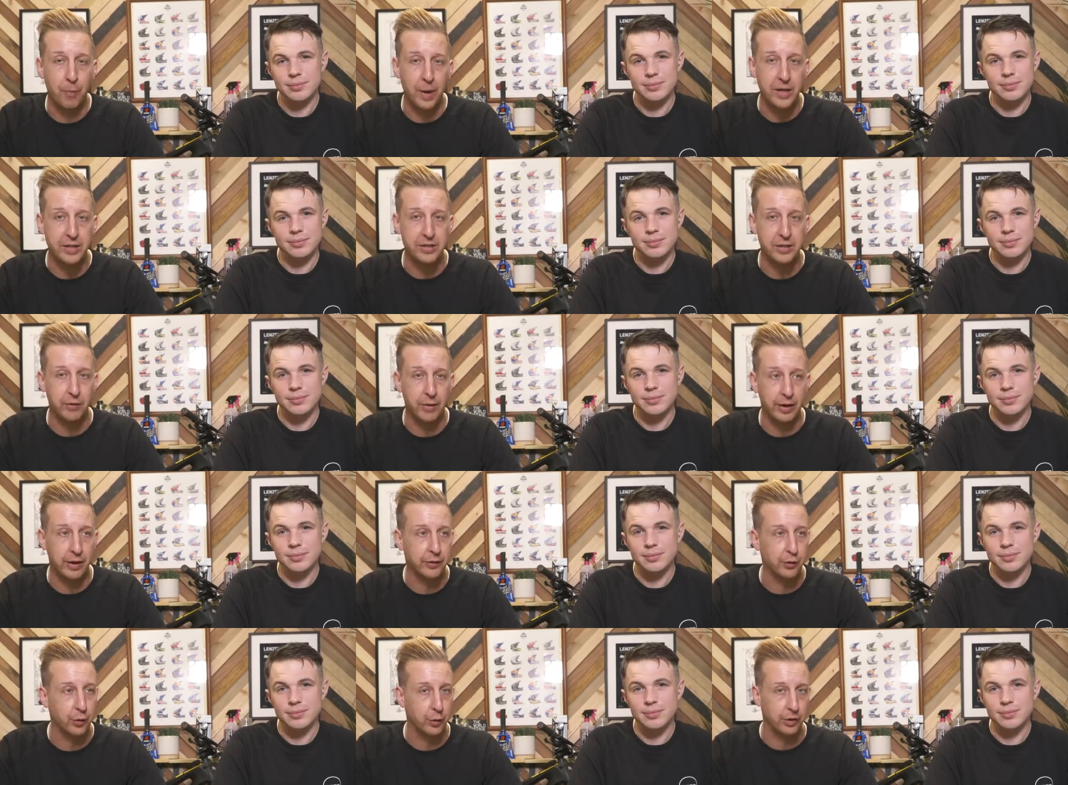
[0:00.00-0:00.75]
Speaker 1: based
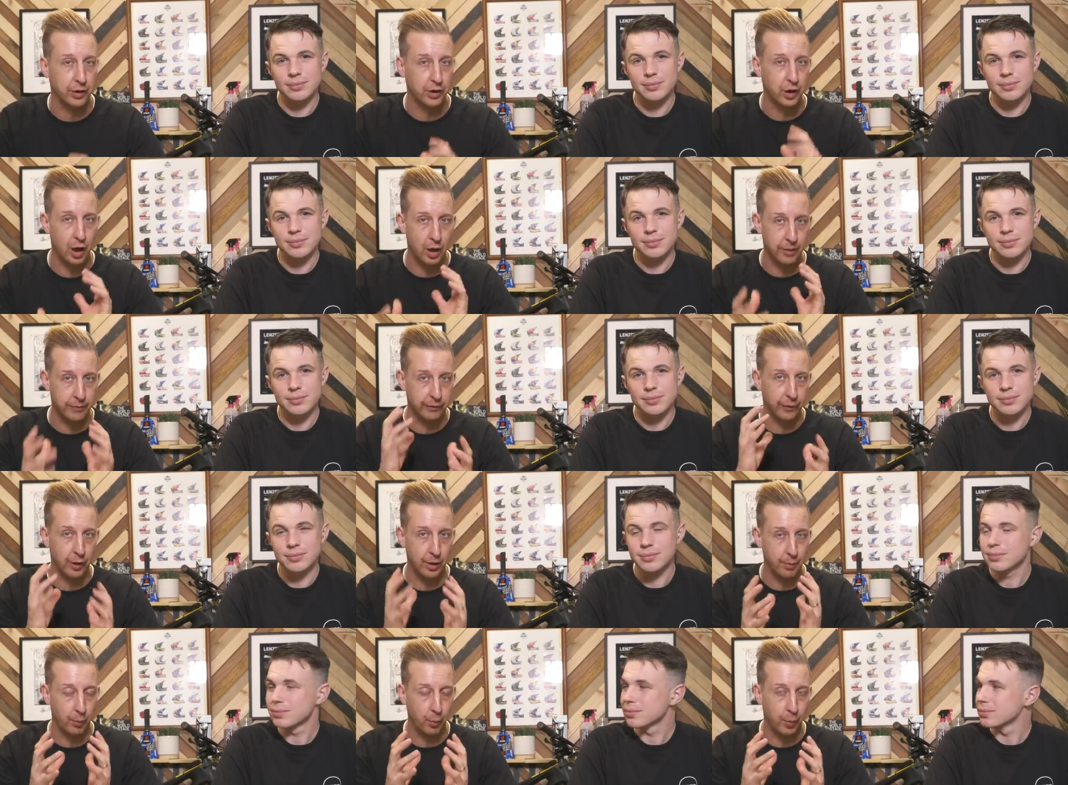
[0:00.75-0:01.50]
around sort of the carbon
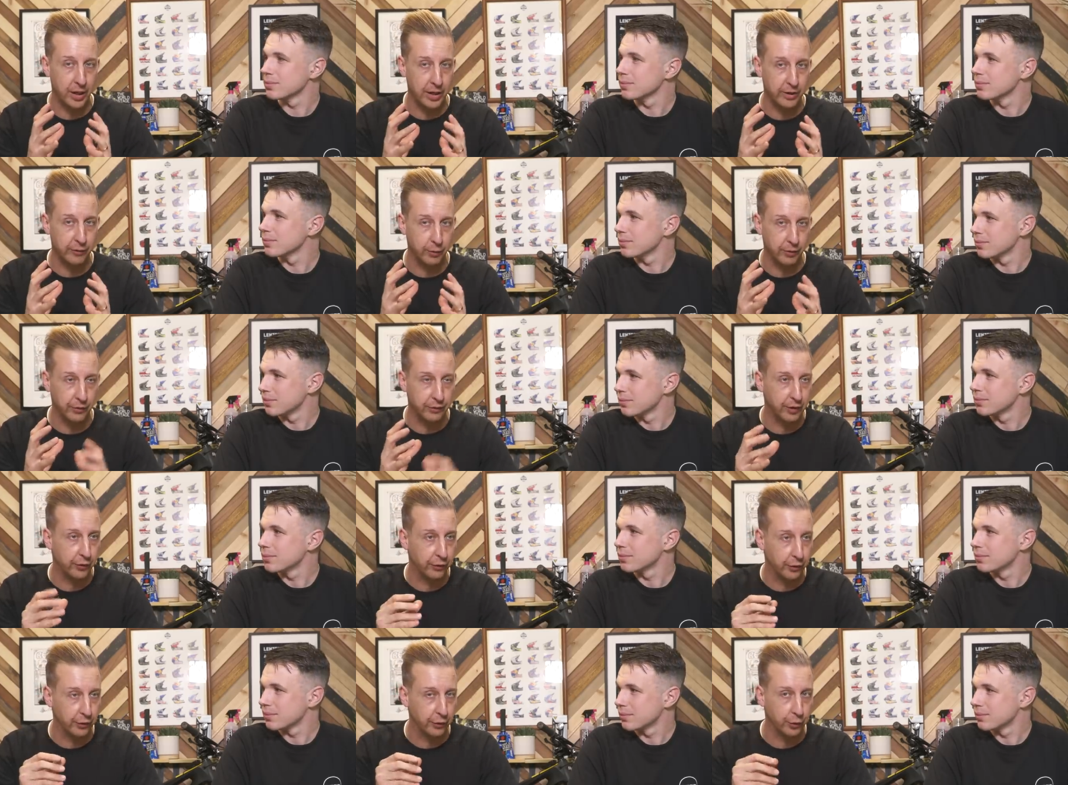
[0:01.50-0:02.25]
fibre weave with
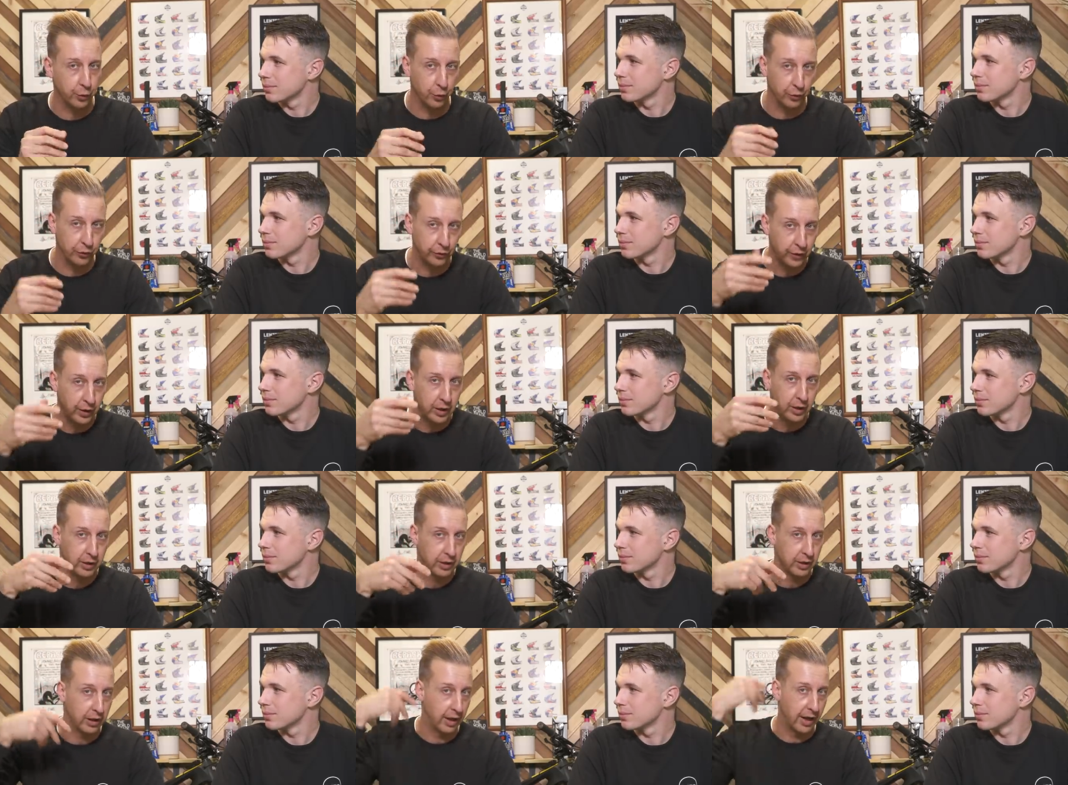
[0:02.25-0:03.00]
different sort of
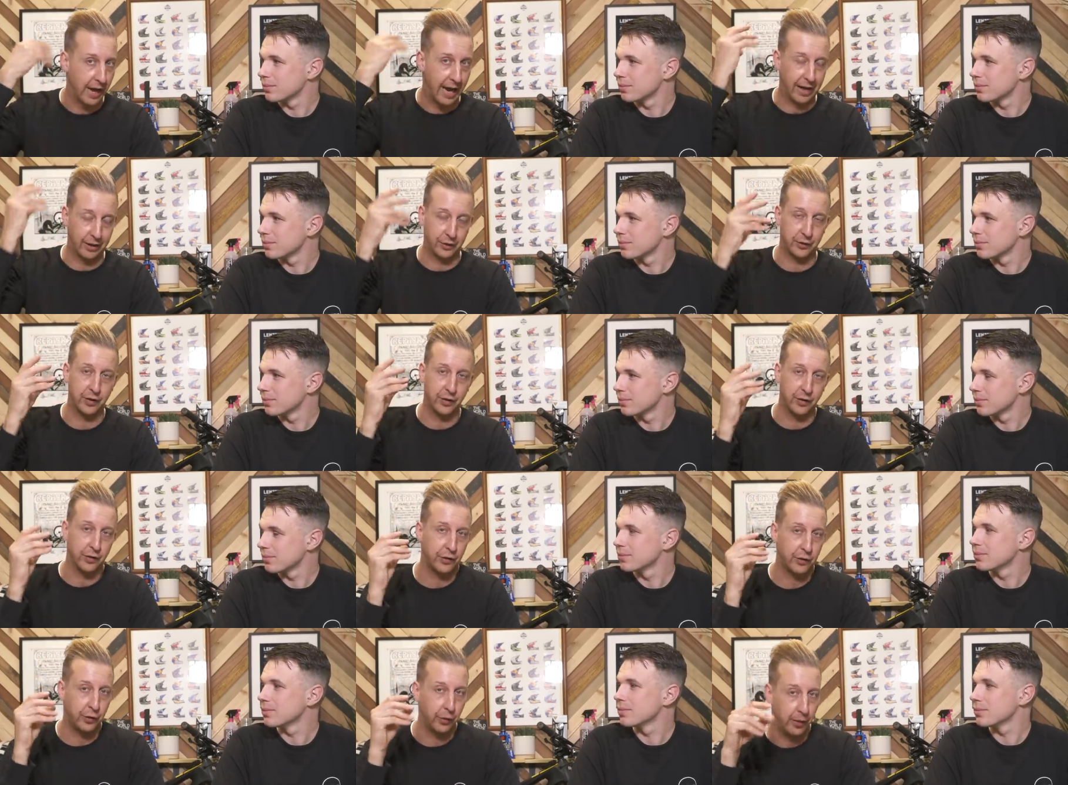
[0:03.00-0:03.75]
uh,
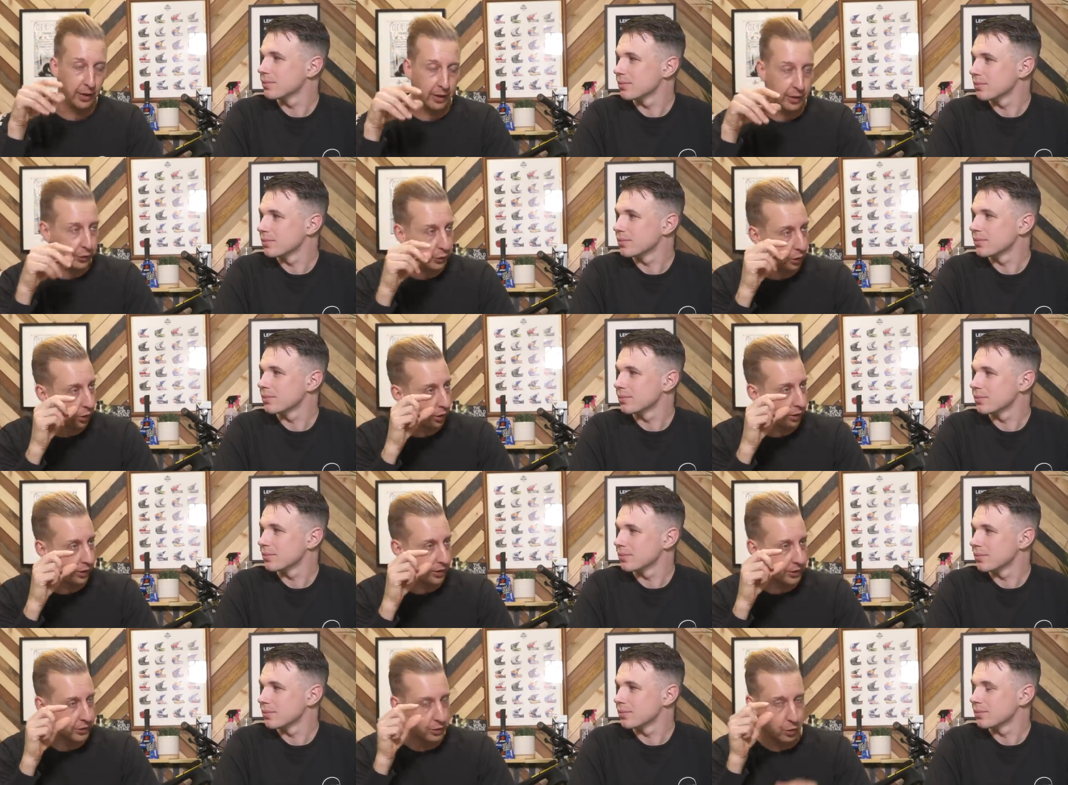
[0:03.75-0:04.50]
accents to it. And it's got
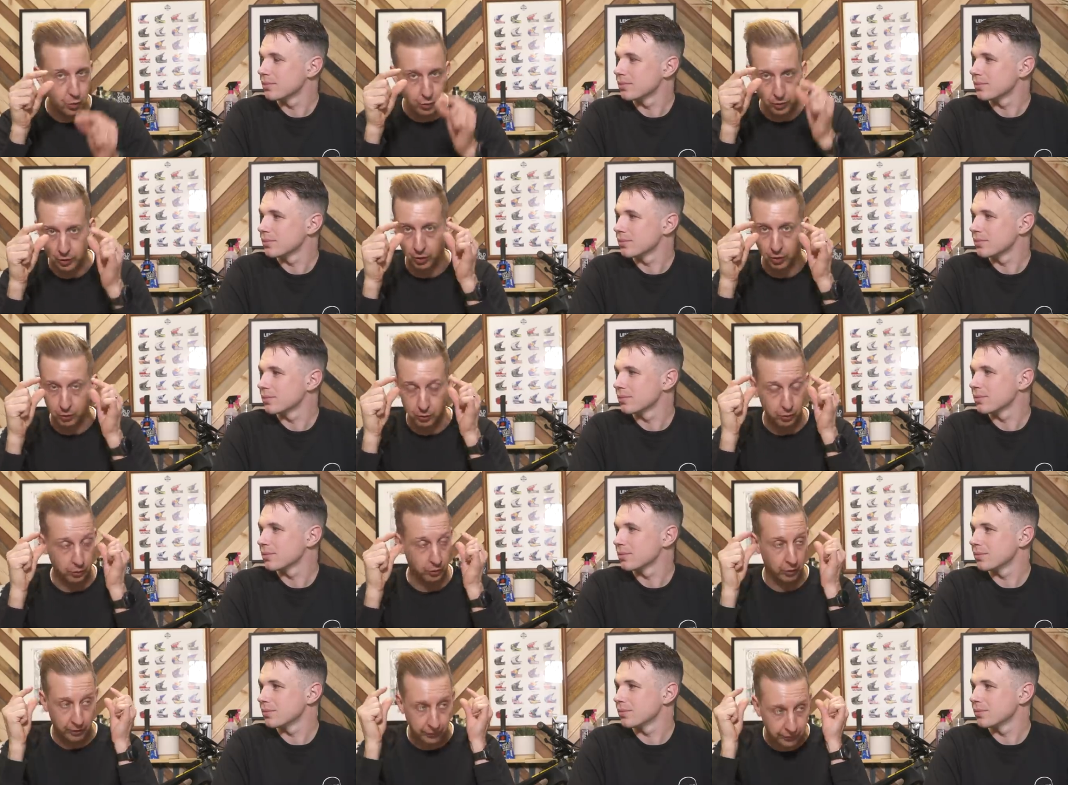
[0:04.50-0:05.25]
like this cool goggle
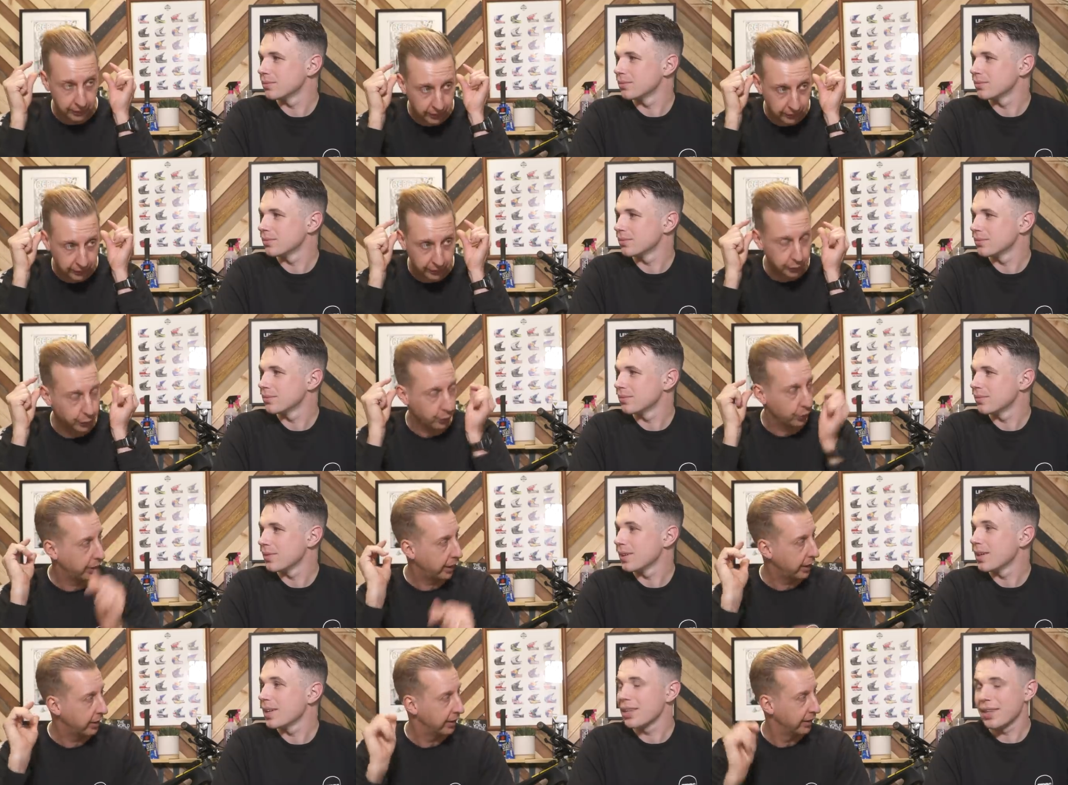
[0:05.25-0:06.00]
groove. I don't know if you saw
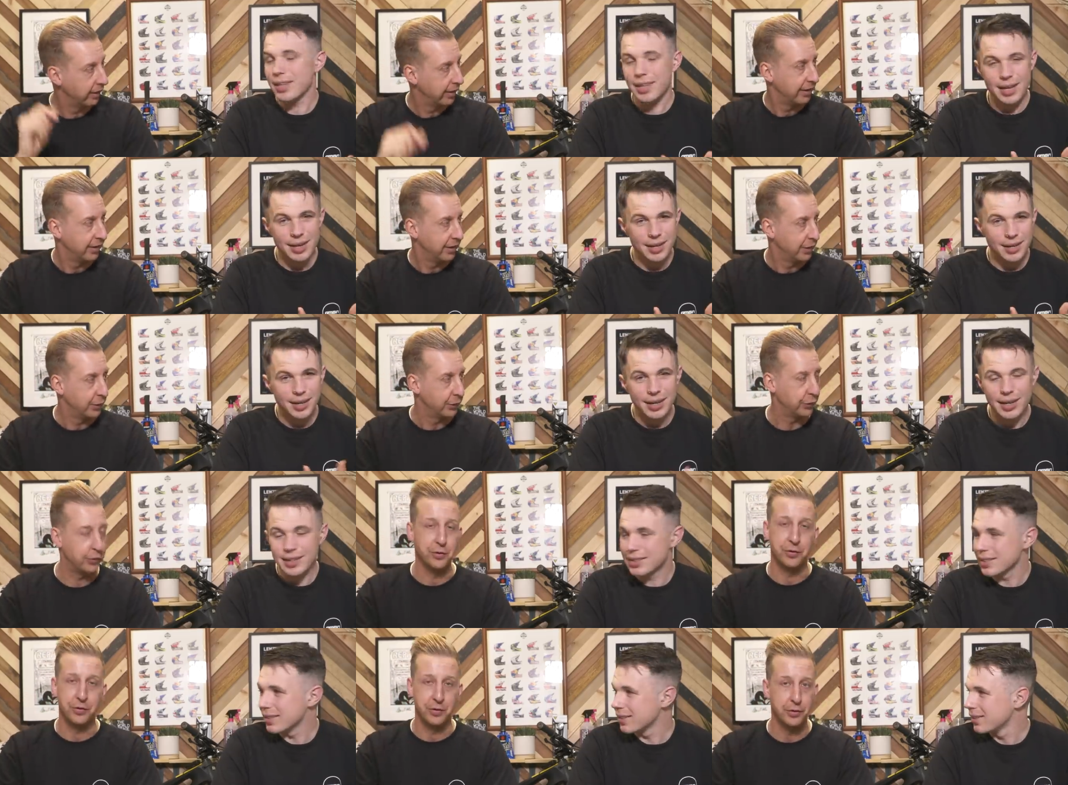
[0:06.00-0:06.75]
that. Yeah, so
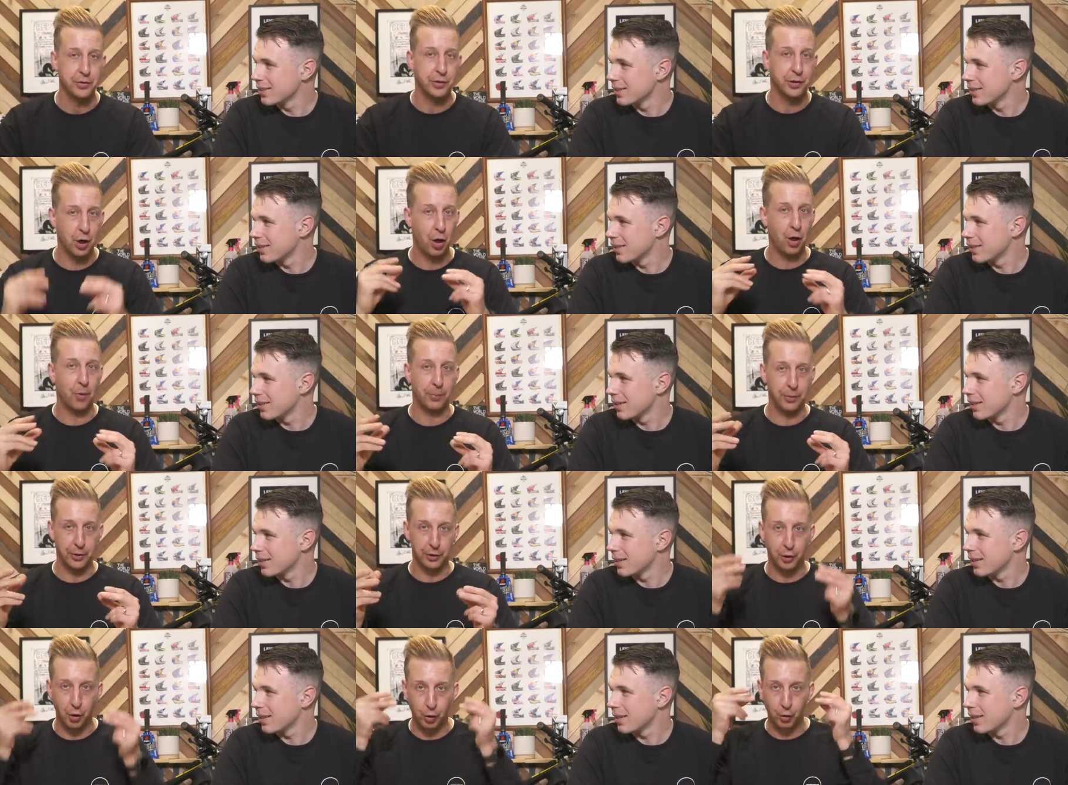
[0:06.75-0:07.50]
I you, did. You can't
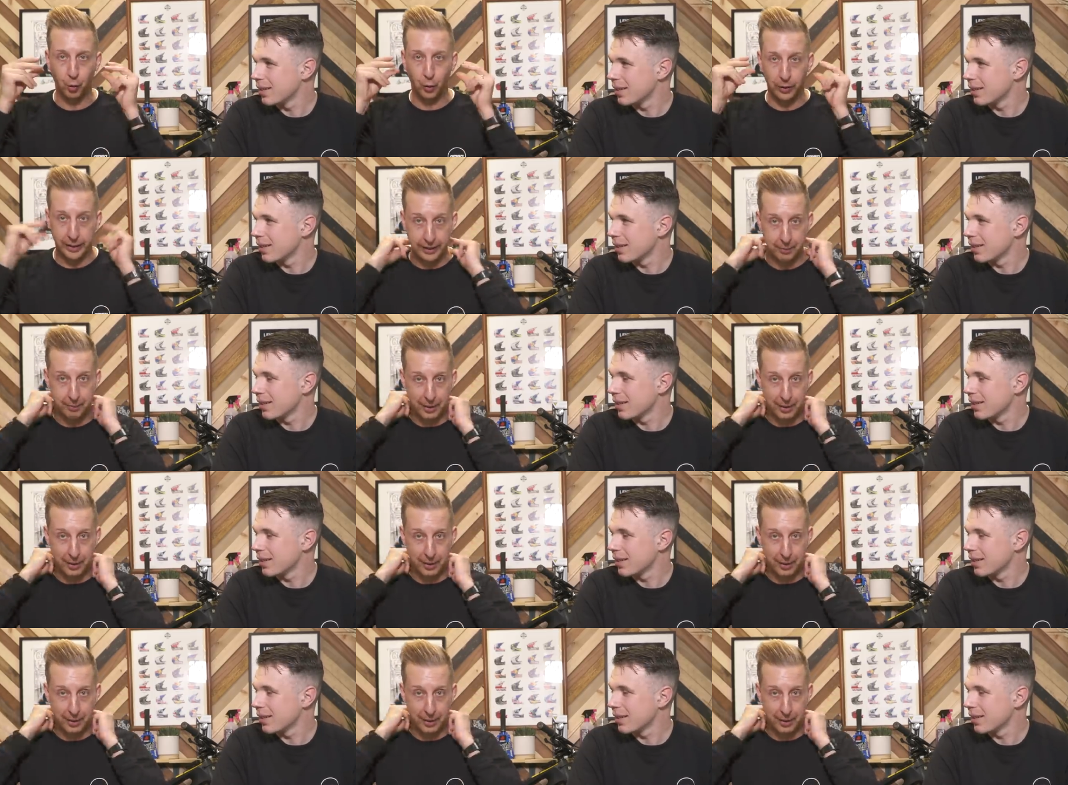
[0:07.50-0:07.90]
put the goggle in